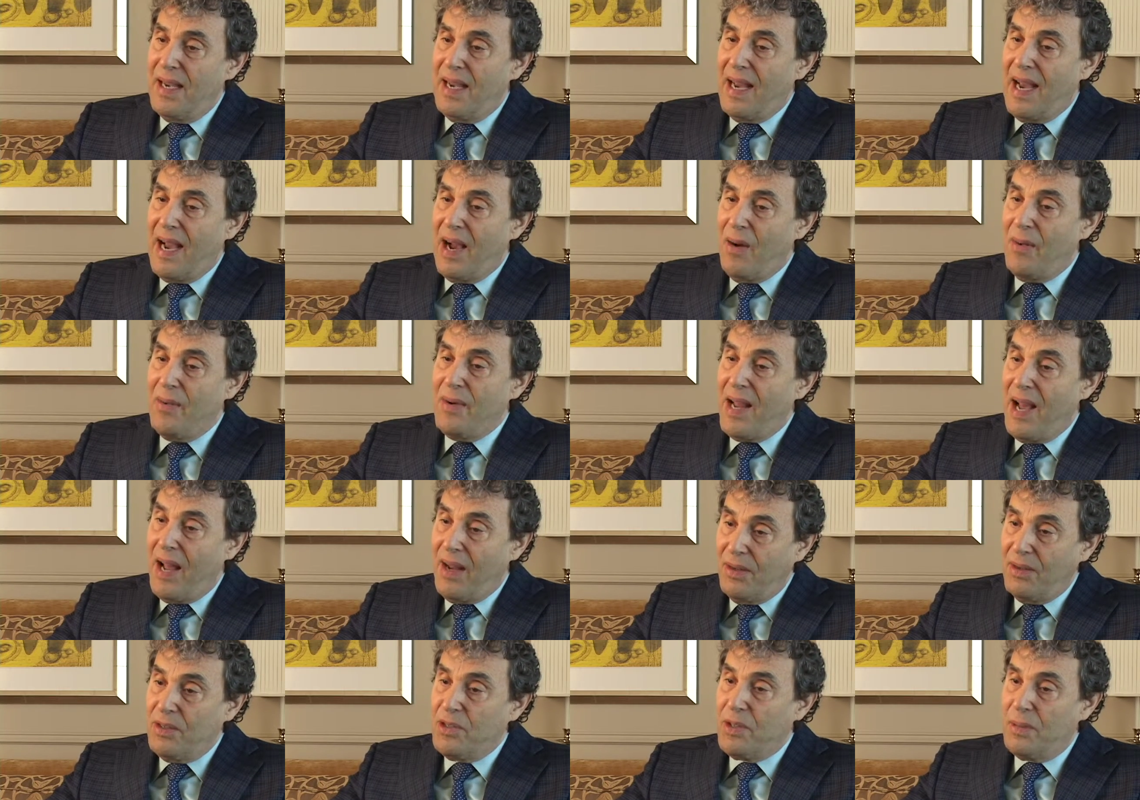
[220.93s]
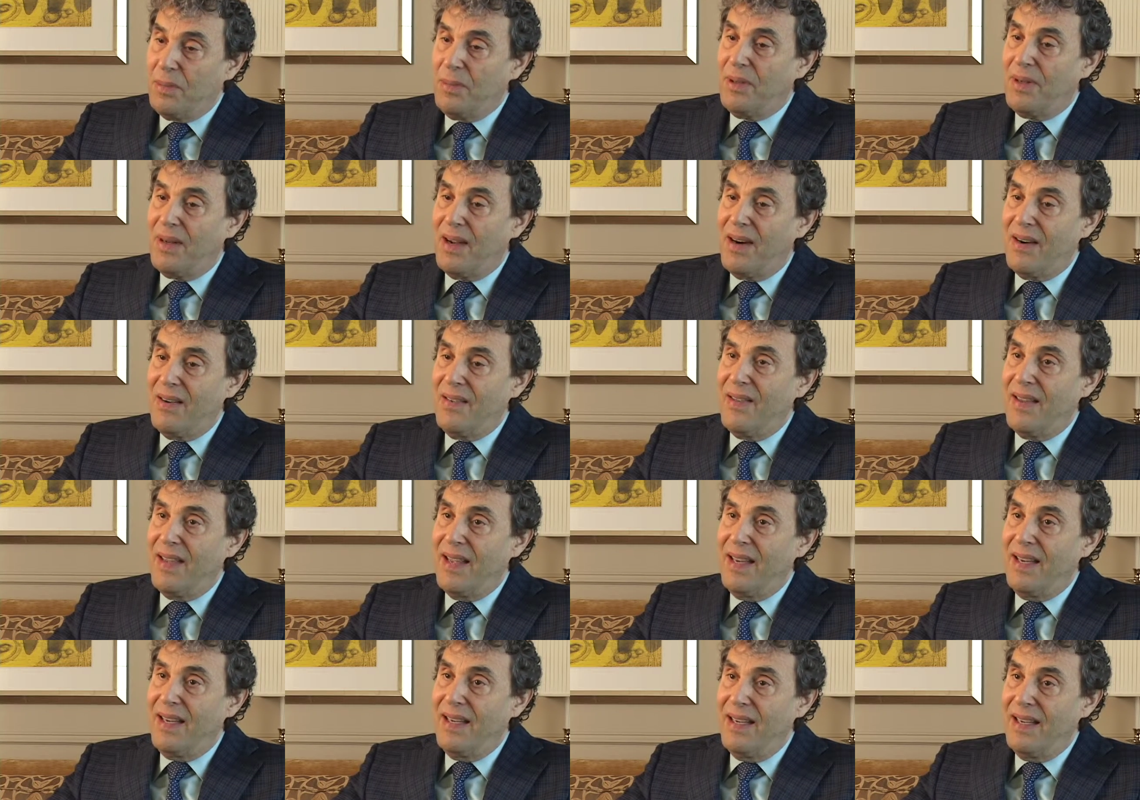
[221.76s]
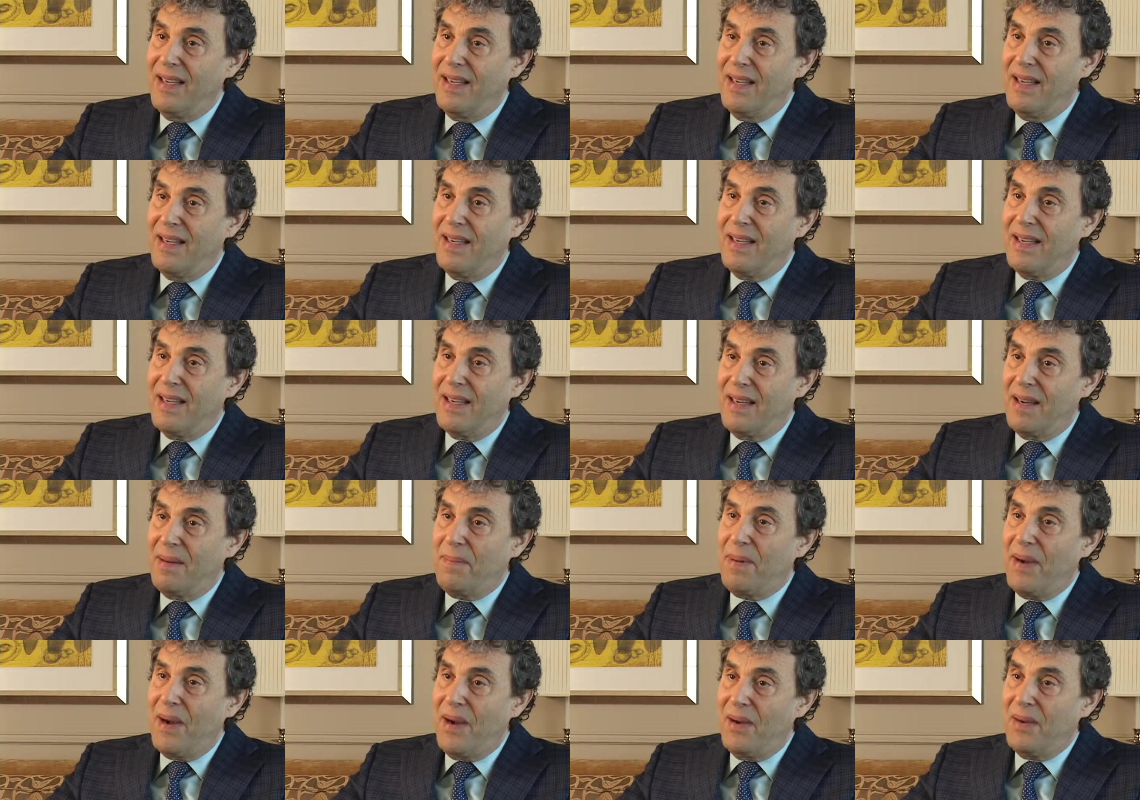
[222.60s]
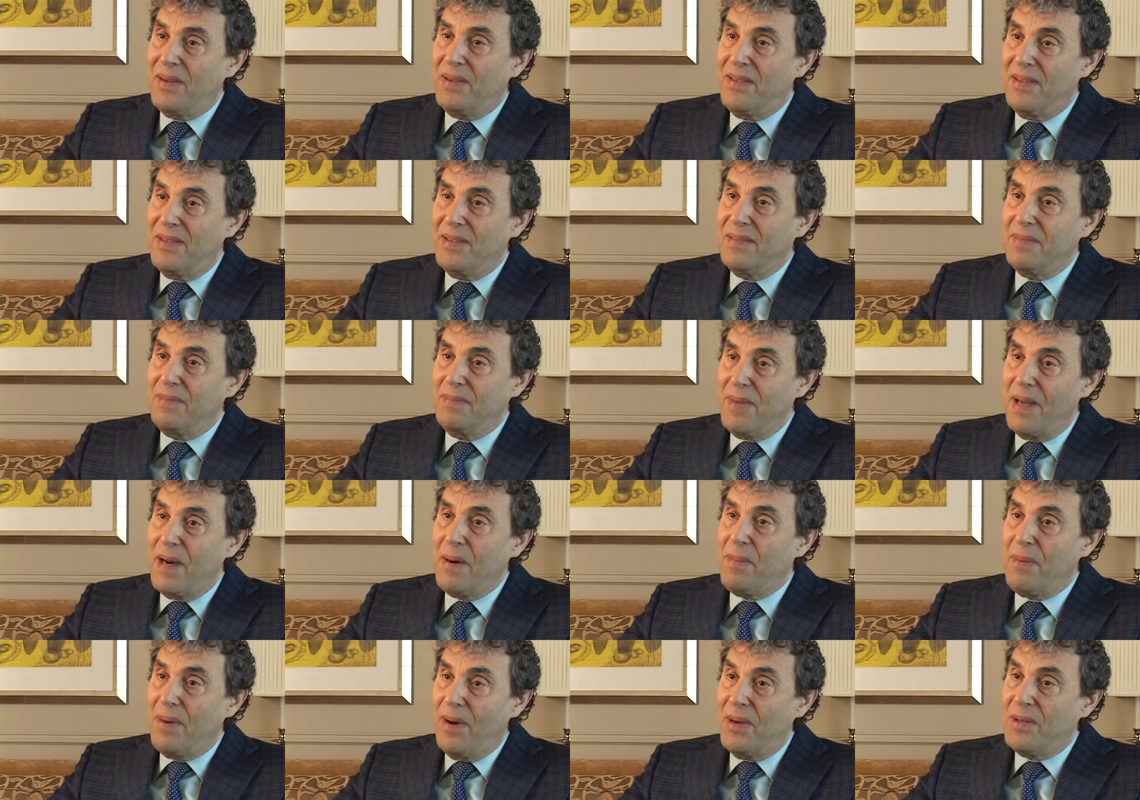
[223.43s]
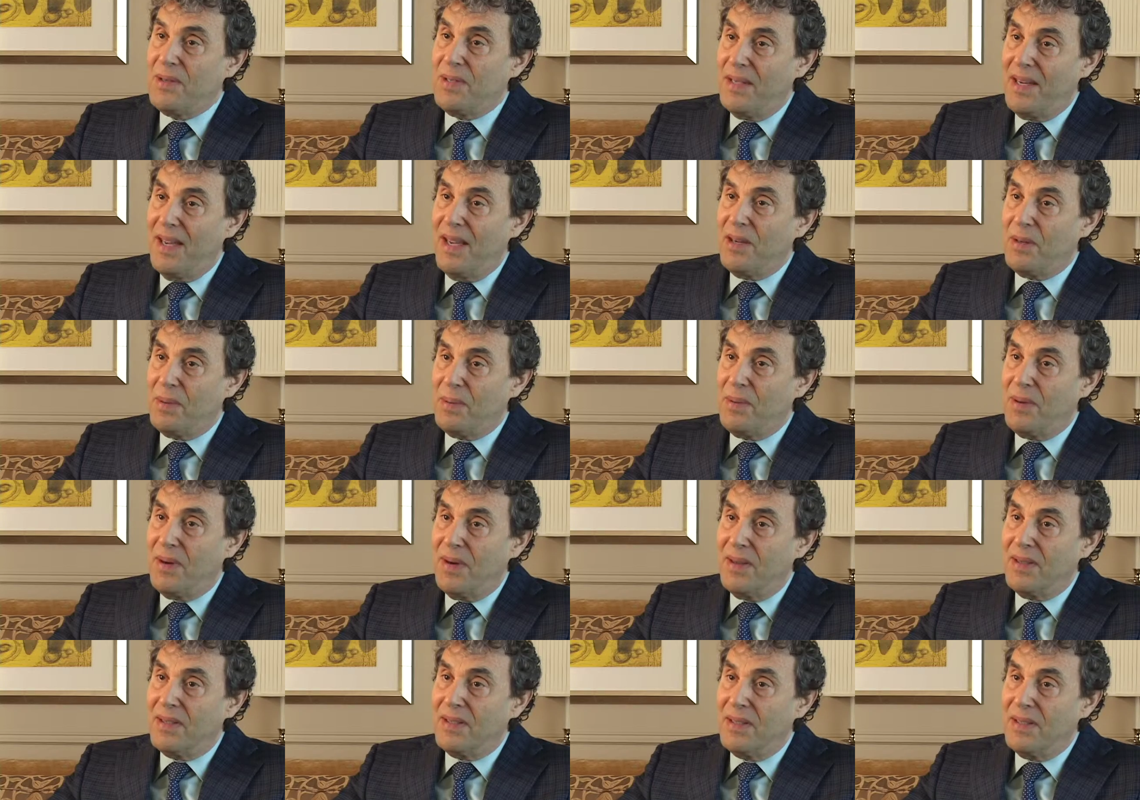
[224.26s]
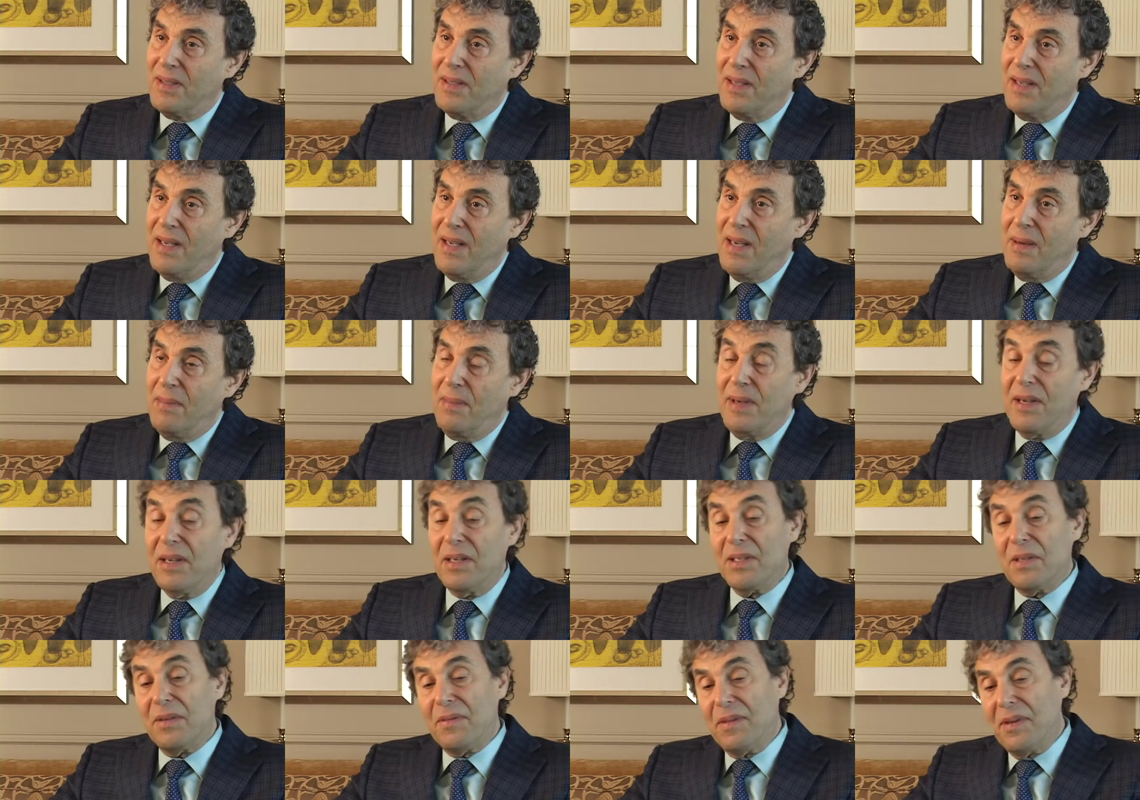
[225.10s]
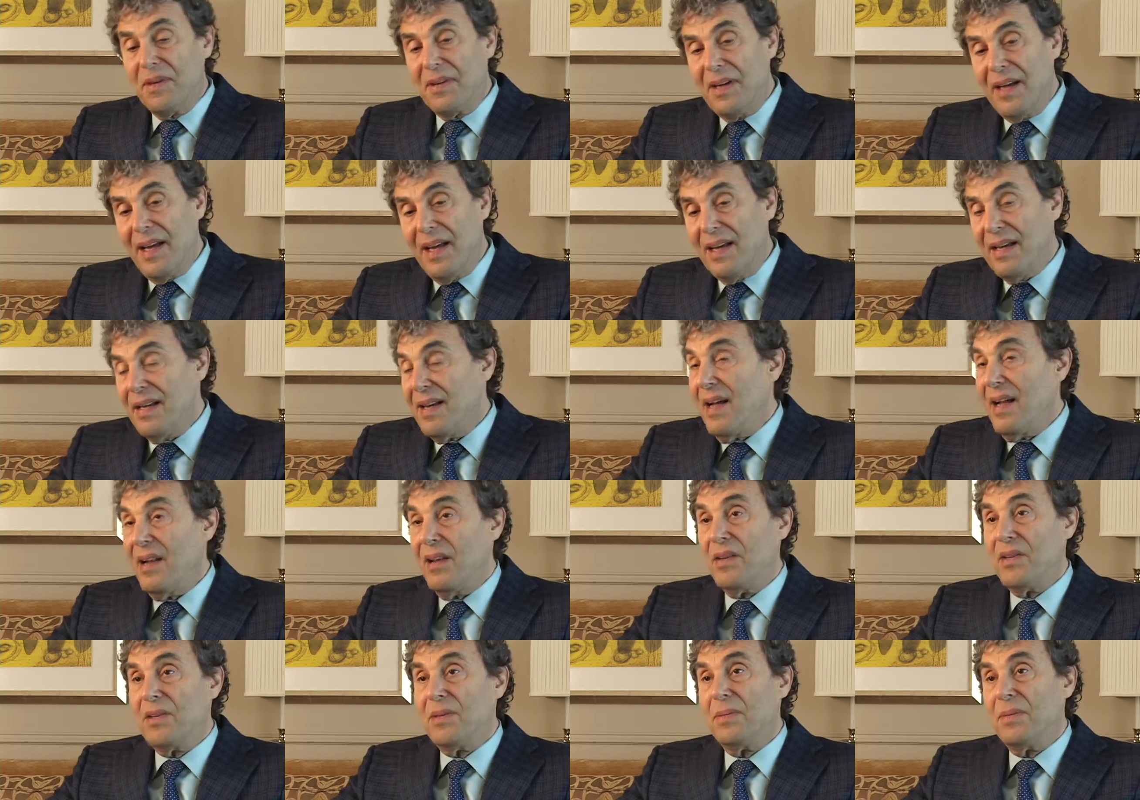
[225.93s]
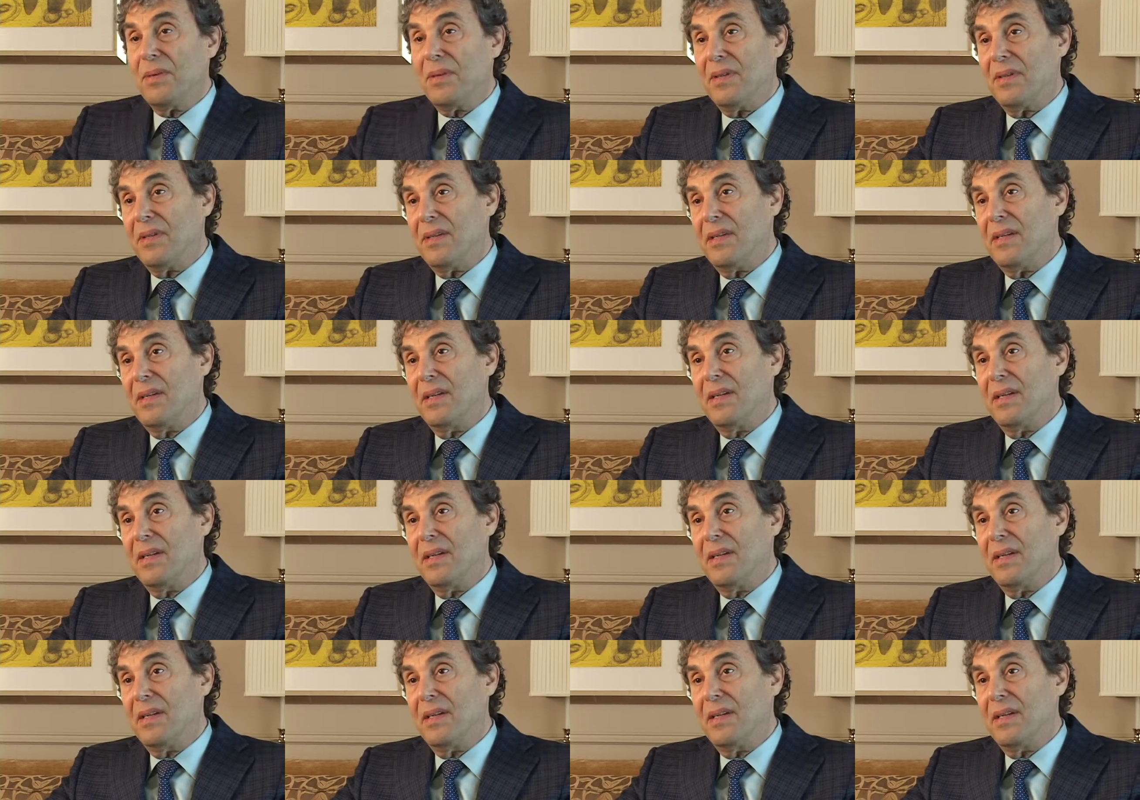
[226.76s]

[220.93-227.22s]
how knowledgeable are they about menopause and andropause? Because if they're not knowledgeable,